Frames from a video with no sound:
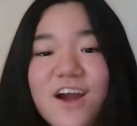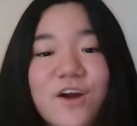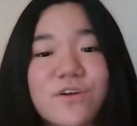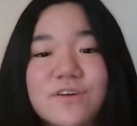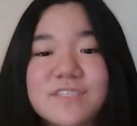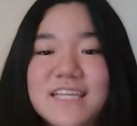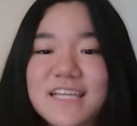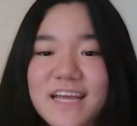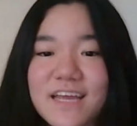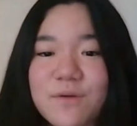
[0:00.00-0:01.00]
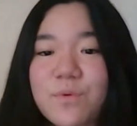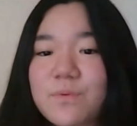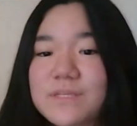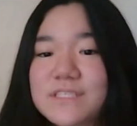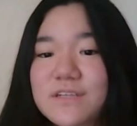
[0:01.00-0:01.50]
All girls in Illéa
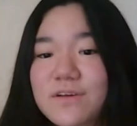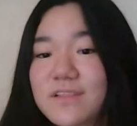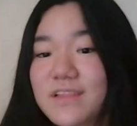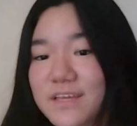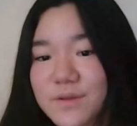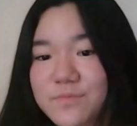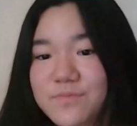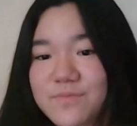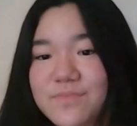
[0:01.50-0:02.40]
will want to look like you.